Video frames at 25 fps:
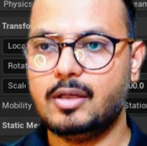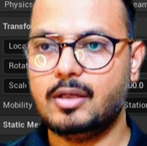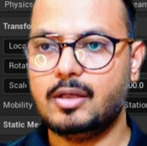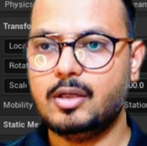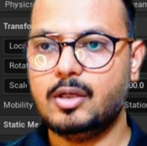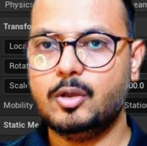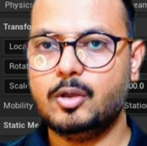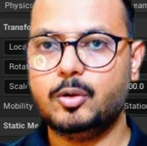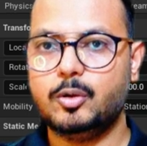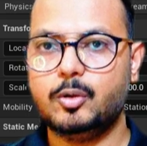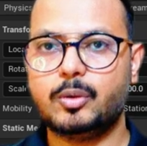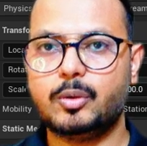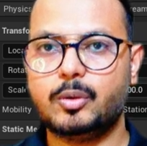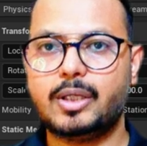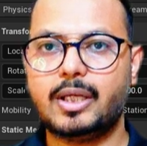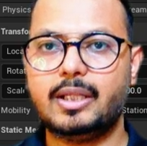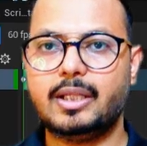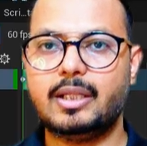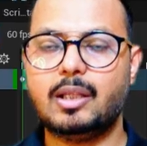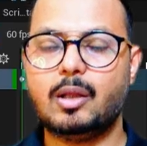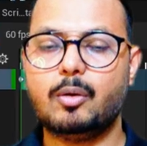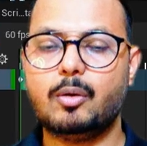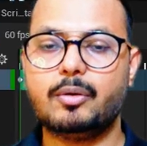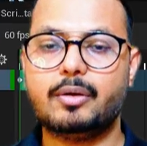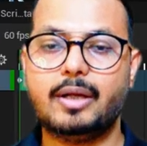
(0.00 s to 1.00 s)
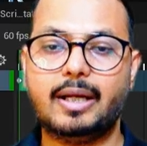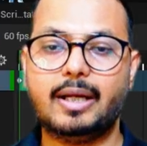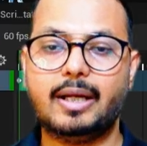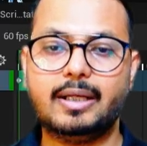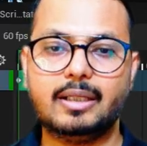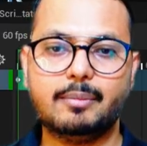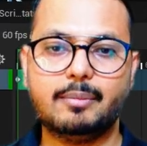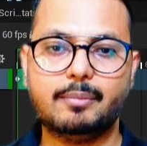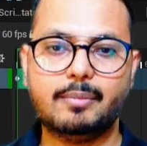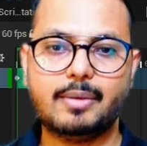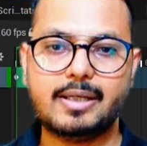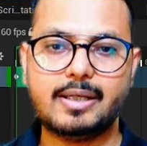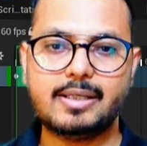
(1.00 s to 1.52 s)
You can now
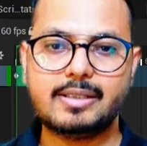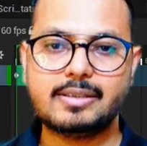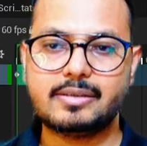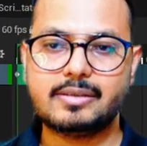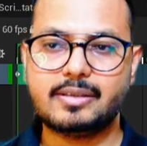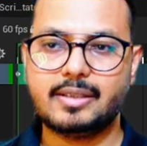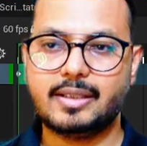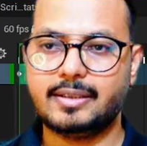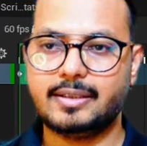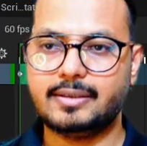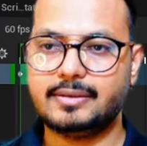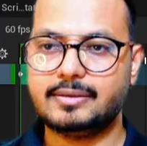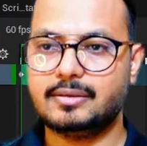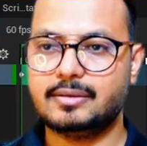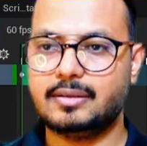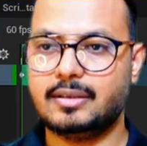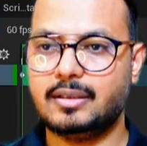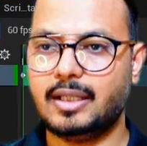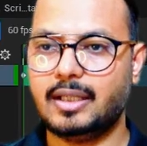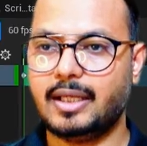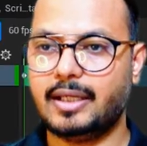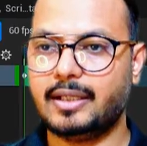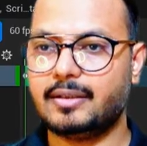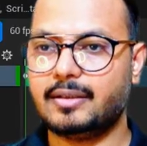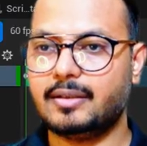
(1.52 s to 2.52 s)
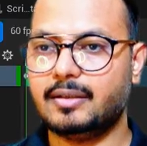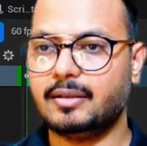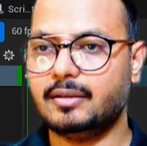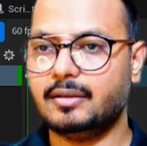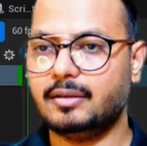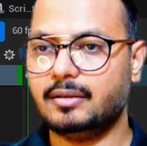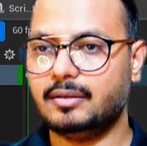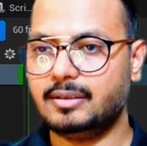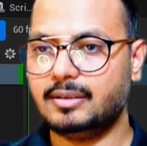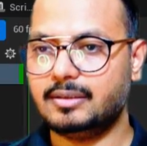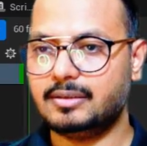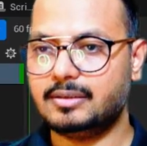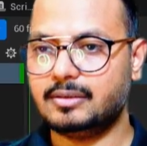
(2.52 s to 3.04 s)
randomize things, like
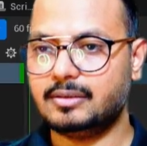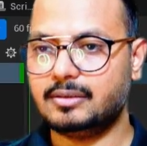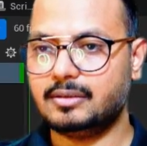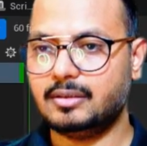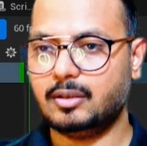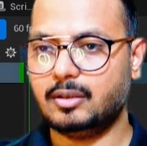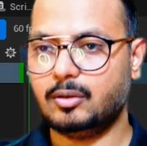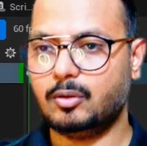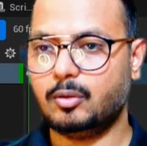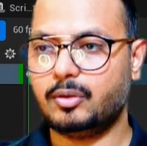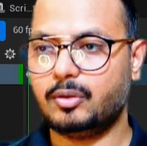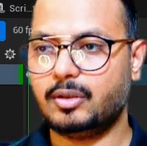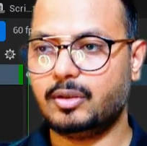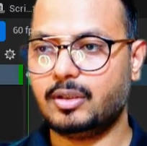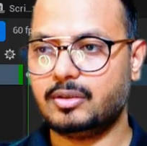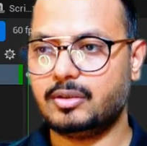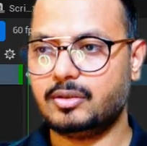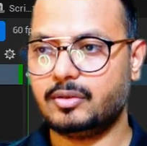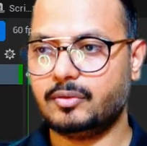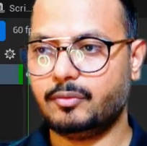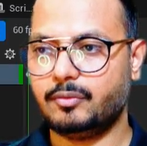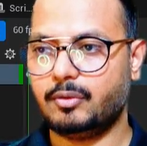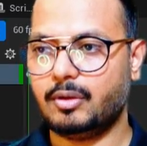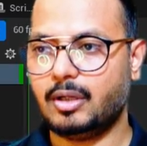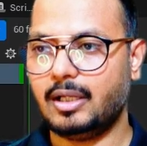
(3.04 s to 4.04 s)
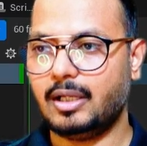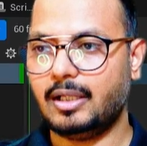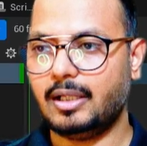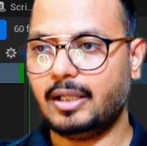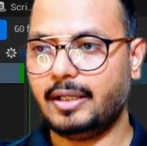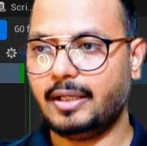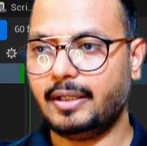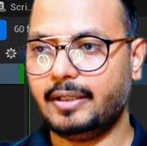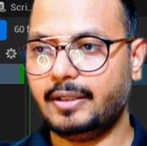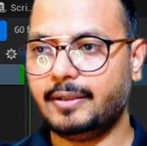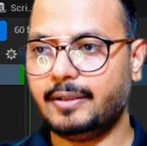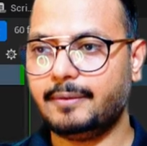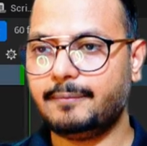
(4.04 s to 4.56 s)
this is the rotation for
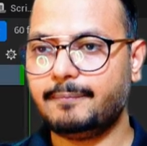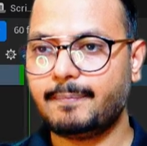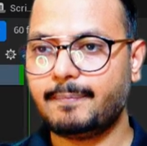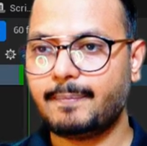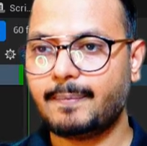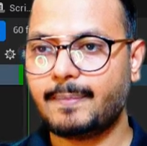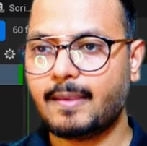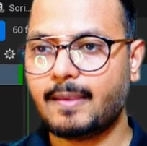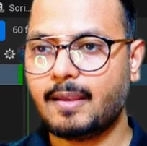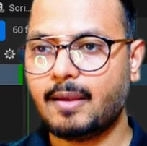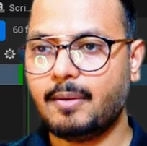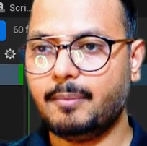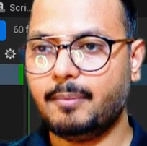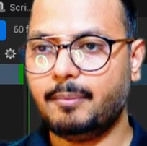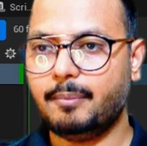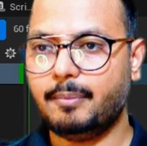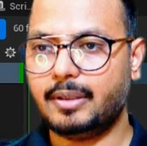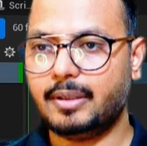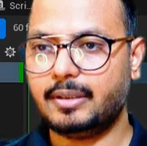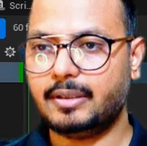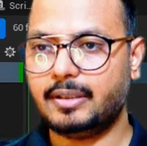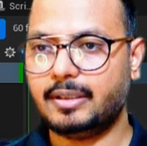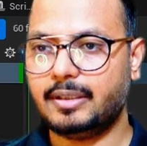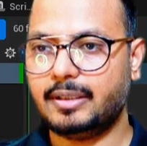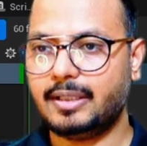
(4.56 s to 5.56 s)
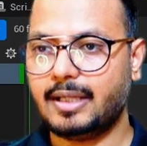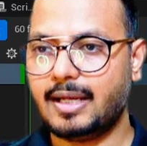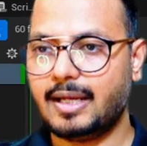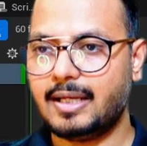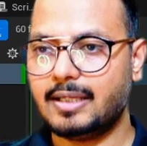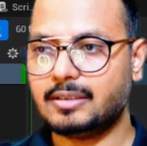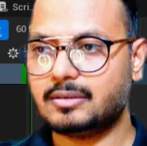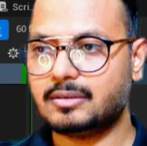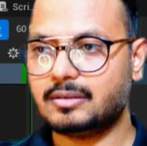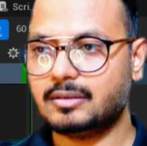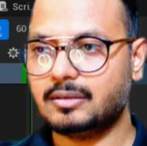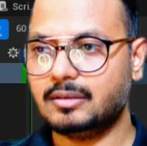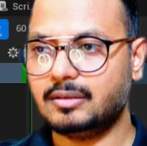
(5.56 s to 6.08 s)
aligning, but it
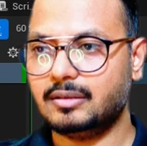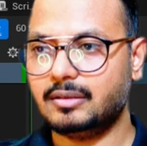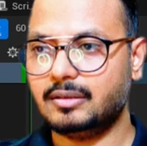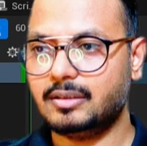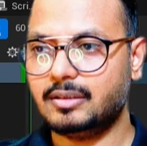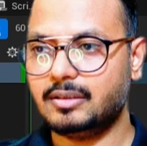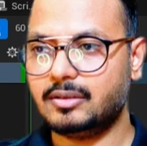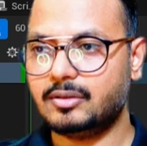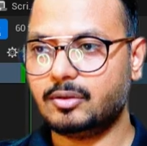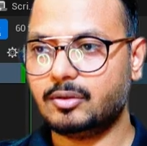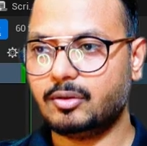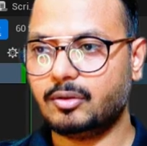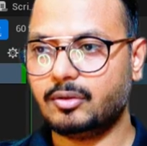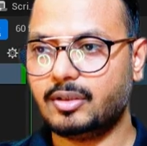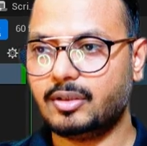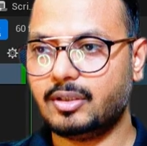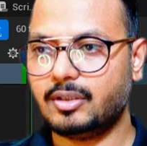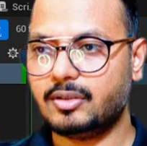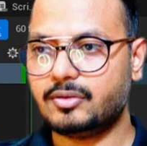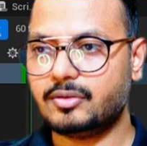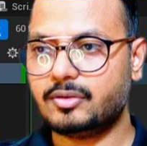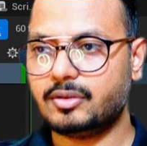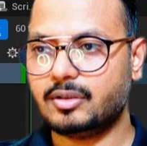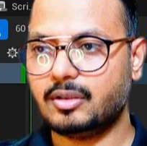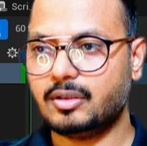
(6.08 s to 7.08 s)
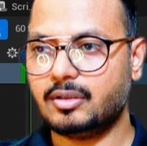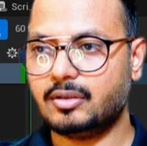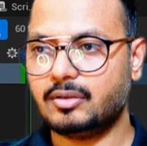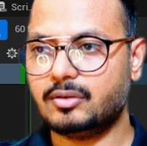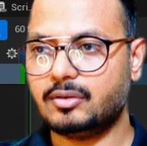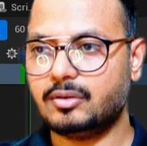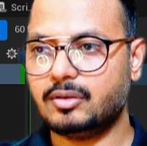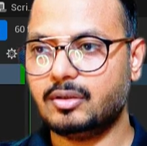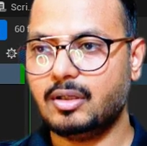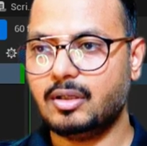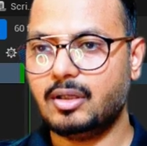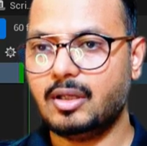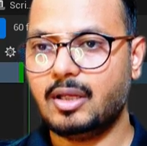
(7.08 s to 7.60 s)
has this rotation
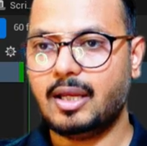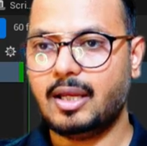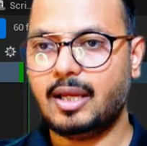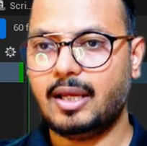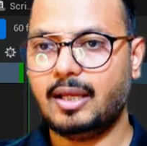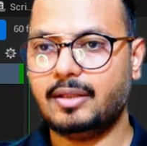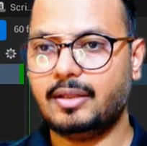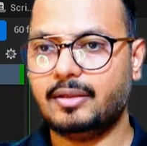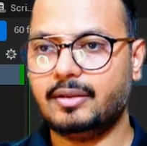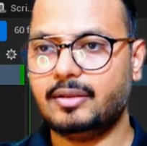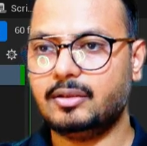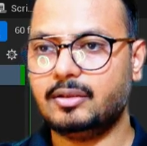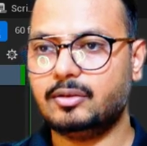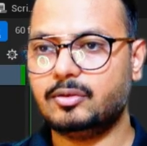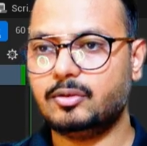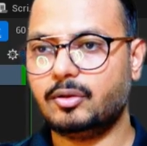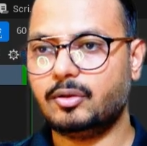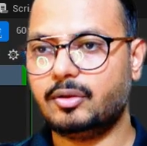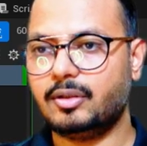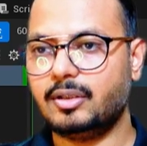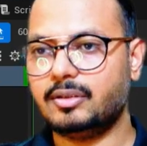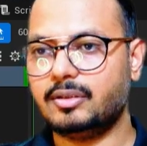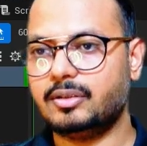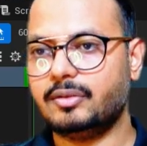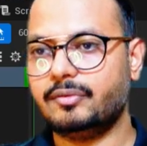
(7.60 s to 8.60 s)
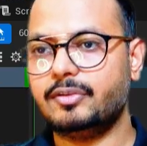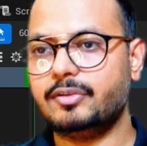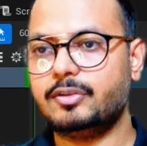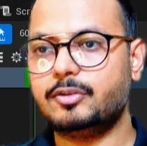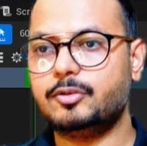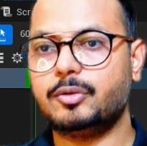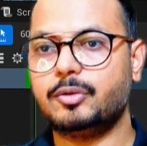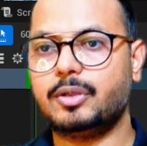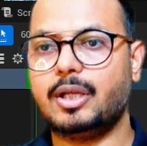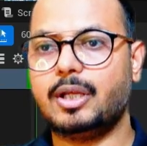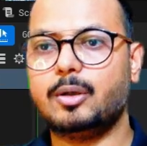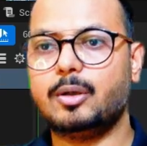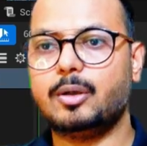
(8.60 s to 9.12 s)
and this rotation, which you
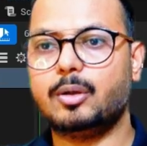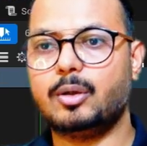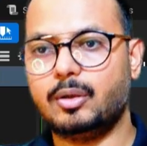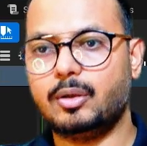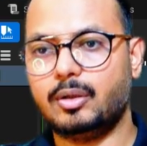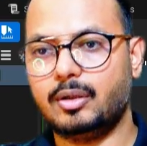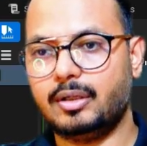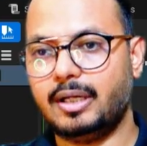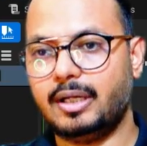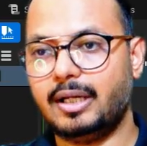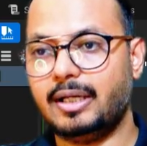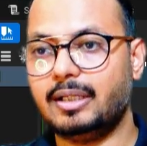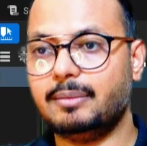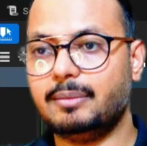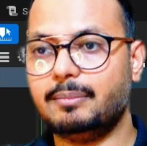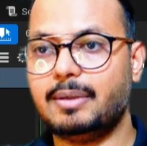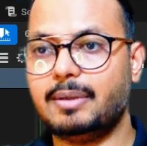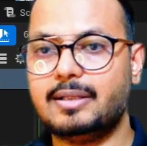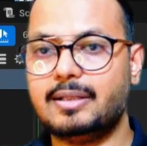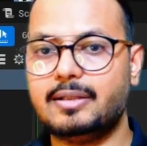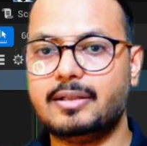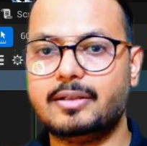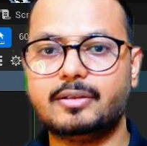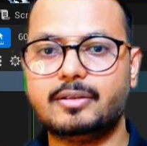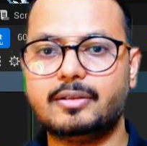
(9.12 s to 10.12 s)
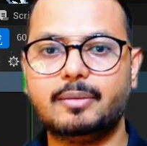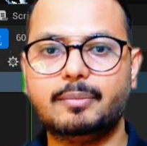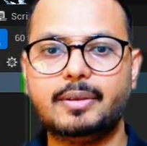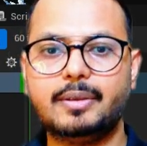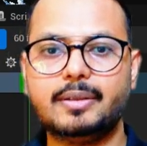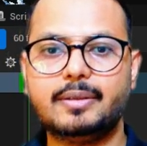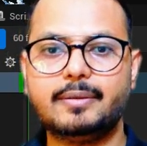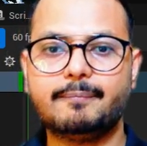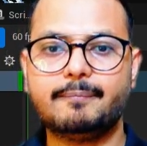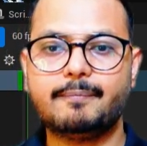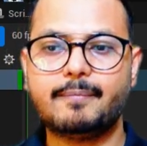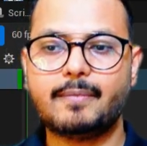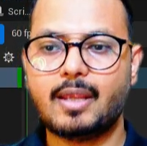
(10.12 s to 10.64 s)
can randomize a little bit.
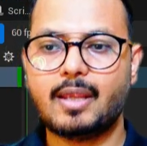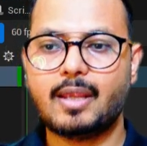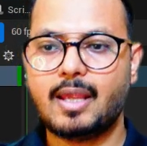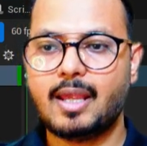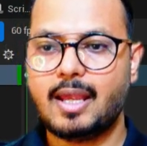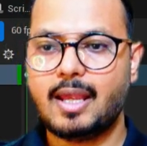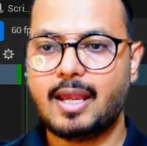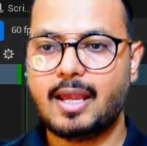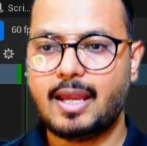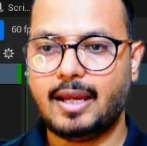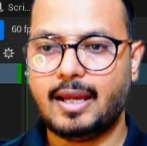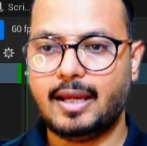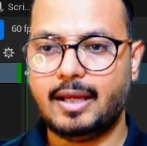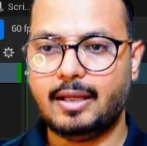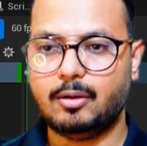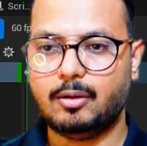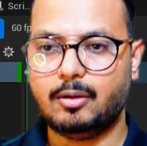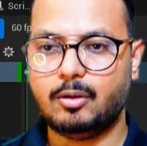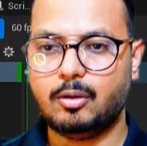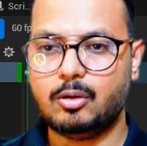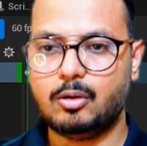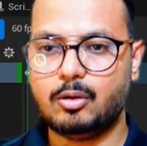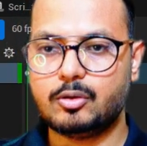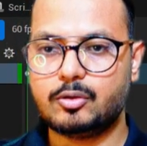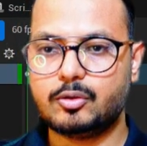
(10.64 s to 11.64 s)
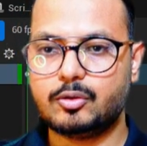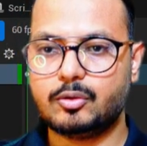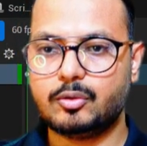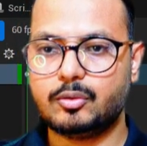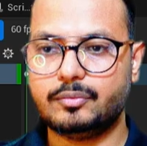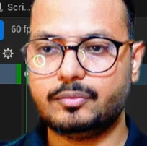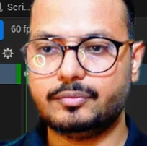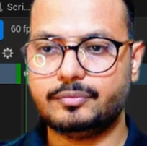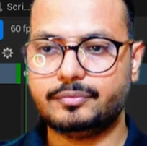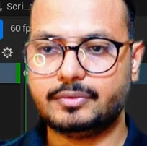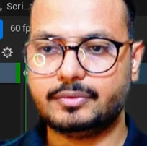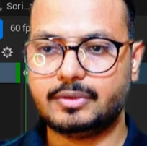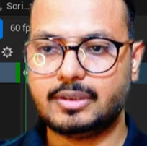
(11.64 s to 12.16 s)
And also
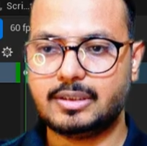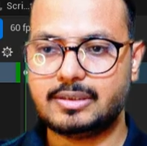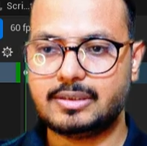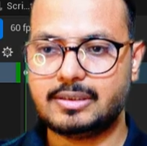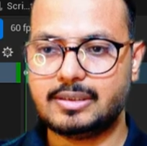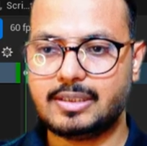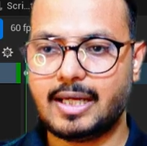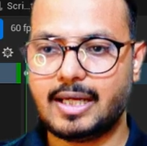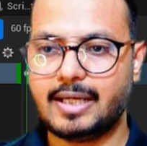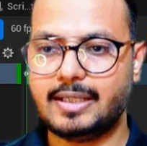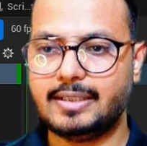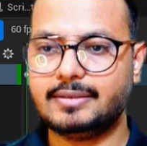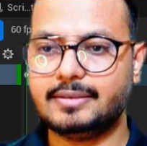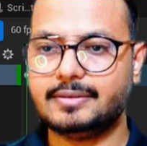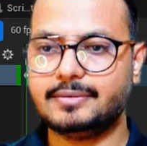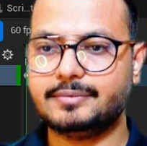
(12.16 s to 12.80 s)
the size,